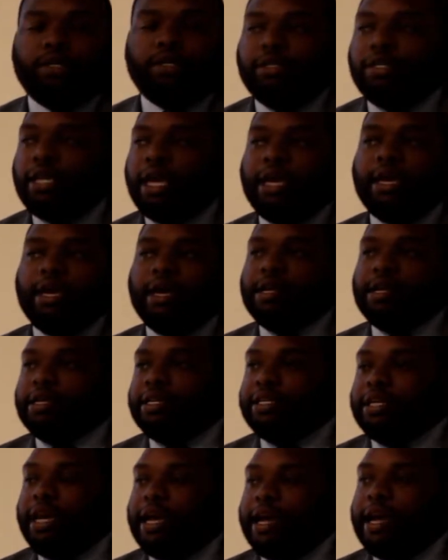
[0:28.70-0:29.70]
Day in
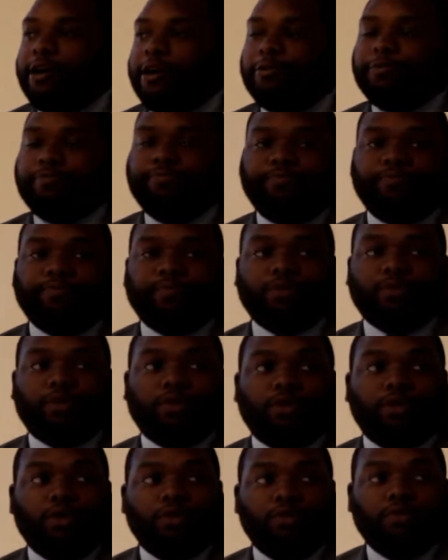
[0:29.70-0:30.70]
and day out,
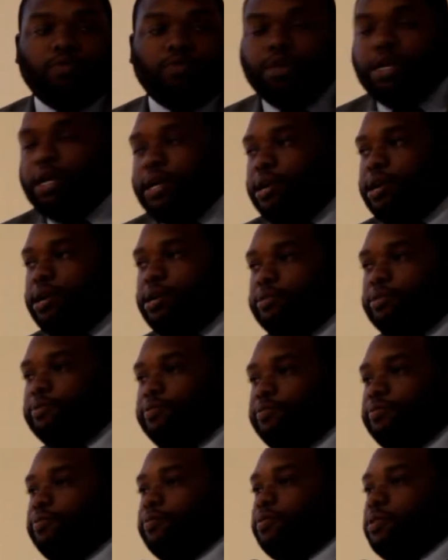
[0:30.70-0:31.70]
we hear
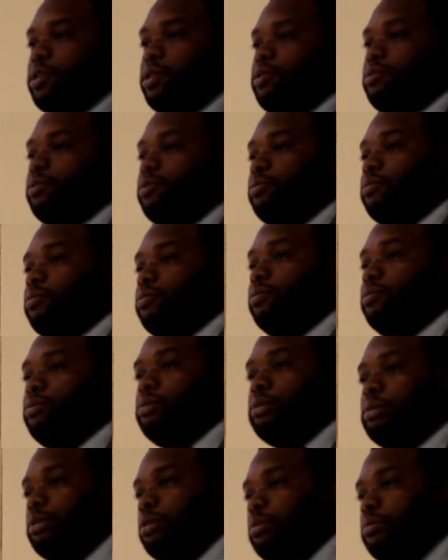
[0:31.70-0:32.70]
of
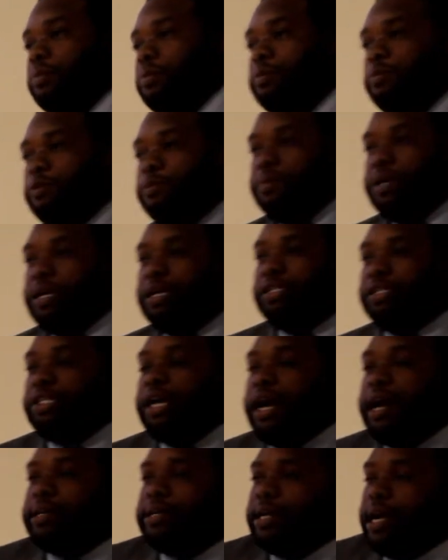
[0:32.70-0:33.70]
people being
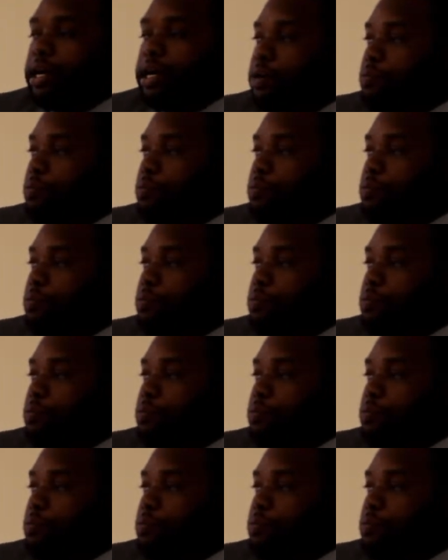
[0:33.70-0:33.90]
shot in our